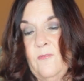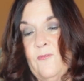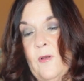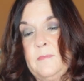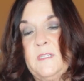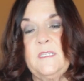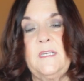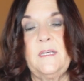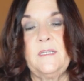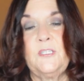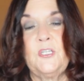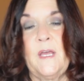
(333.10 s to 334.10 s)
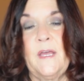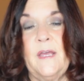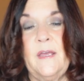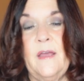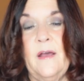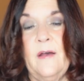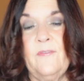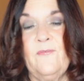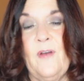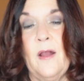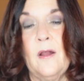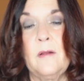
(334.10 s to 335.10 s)
from C&J
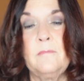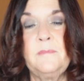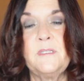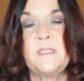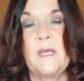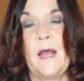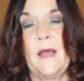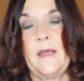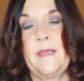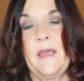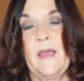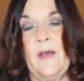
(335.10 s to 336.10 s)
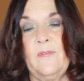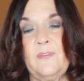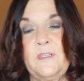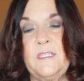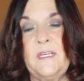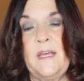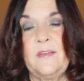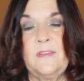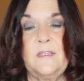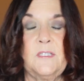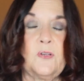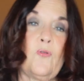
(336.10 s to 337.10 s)
Farms. I have
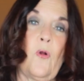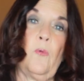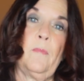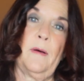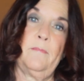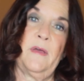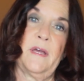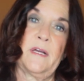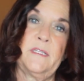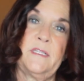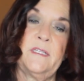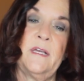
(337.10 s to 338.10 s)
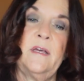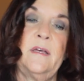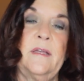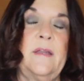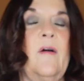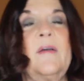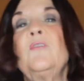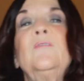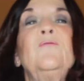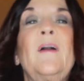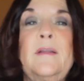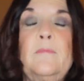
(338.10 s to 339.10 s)
Lisianthus Chroma Mix. Now I
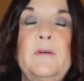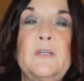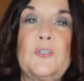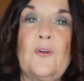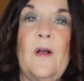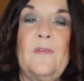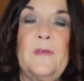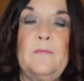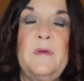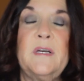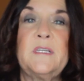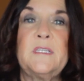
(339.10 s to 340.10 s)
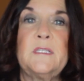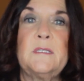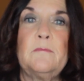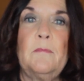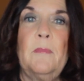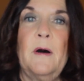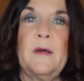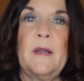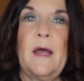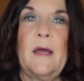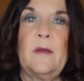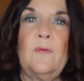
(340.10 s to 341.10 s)
couldn't find a picture of the mix,
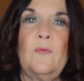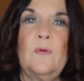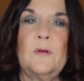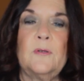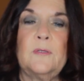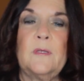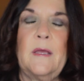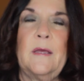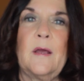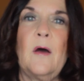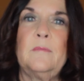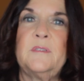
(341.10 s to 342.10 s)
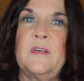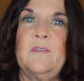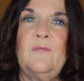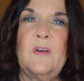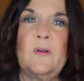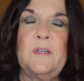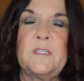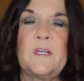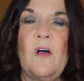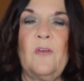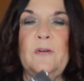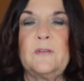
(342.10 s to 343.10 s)
but it comes in various
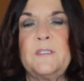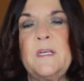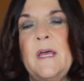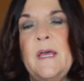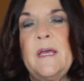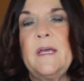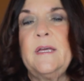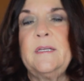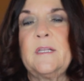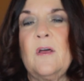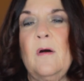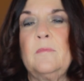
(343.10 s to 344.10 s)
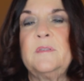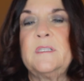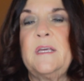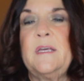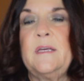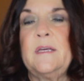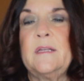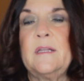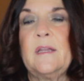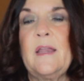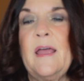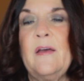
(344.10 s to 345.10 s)
colors. It comes
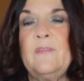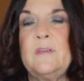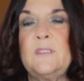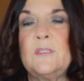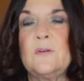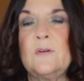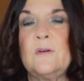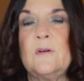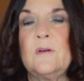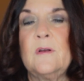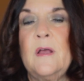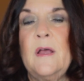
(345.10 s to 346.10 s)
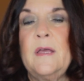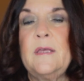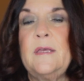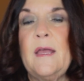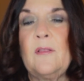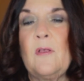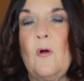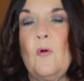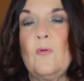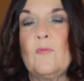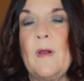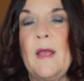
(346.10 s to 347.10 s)
in lavender,
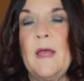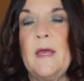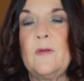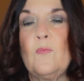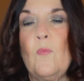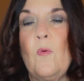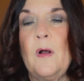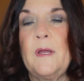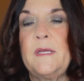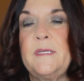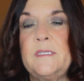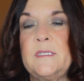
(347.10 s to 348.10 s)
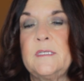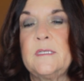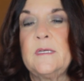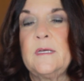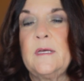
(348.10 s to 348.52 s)
yellow, red, white,